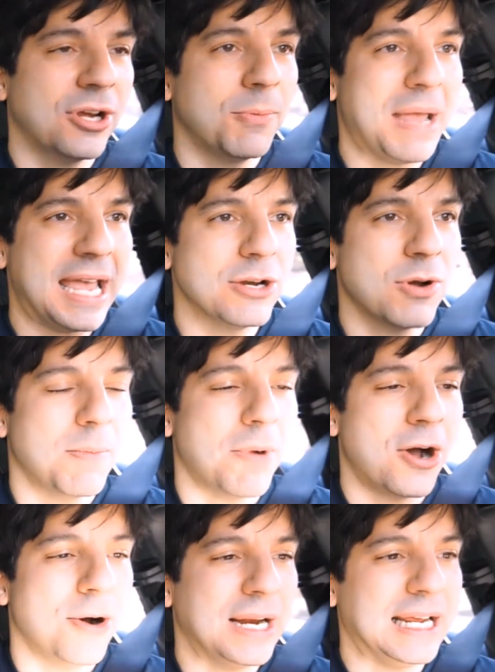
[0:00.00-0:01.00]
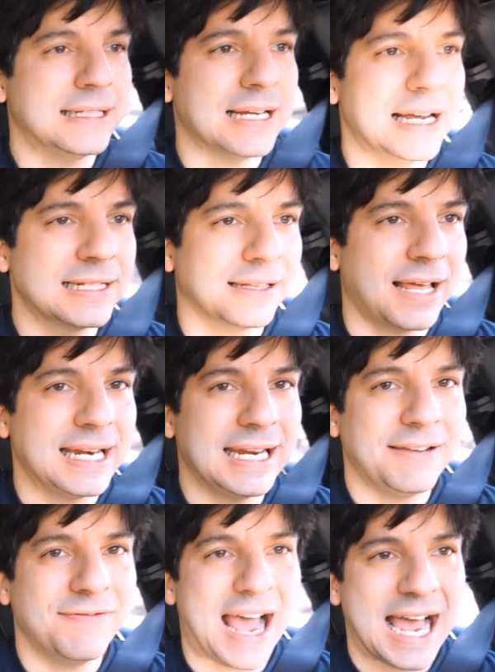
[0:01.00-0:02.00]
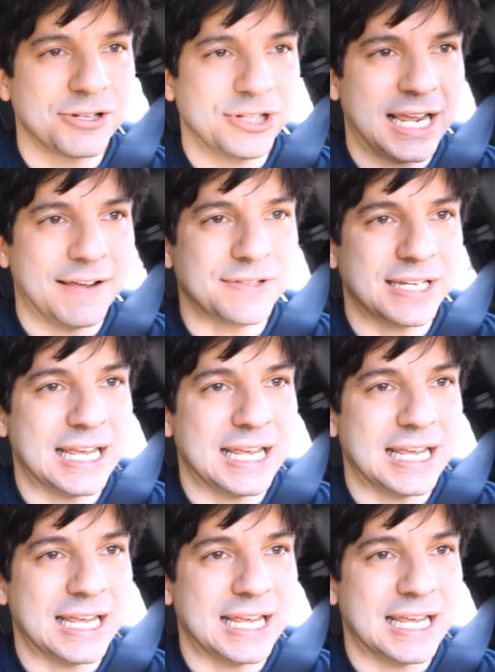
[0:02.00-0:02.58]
So manual mode, it does lightning fast shifts.